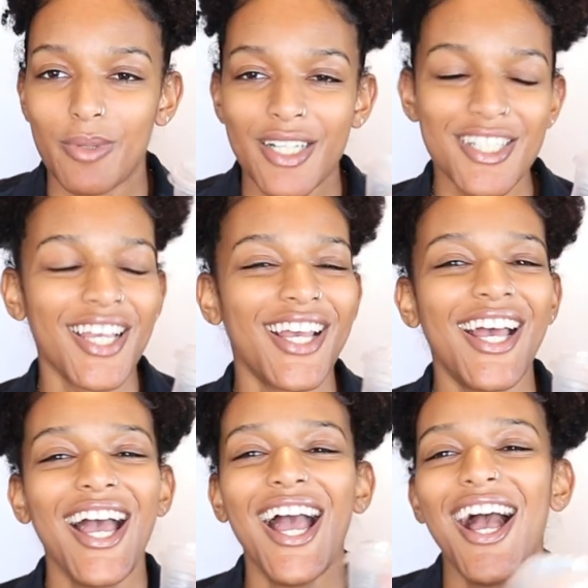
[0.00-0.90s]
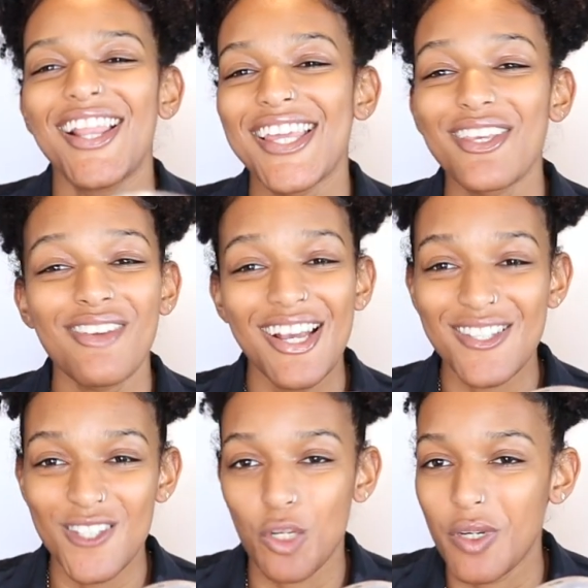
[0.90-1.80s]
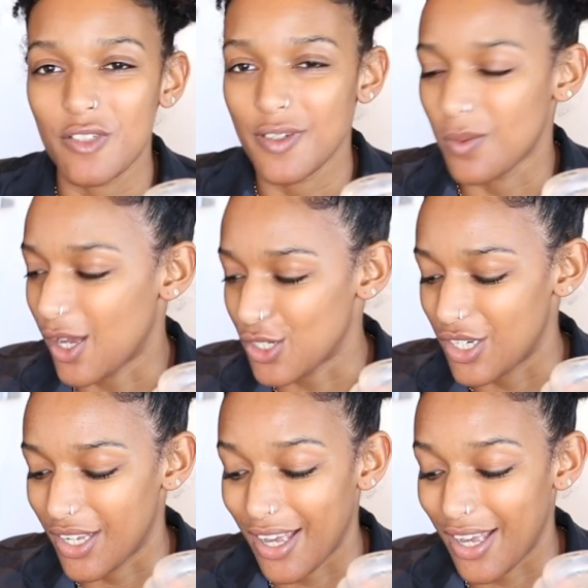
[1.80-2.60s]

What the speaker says: But thank you guys so much for watching.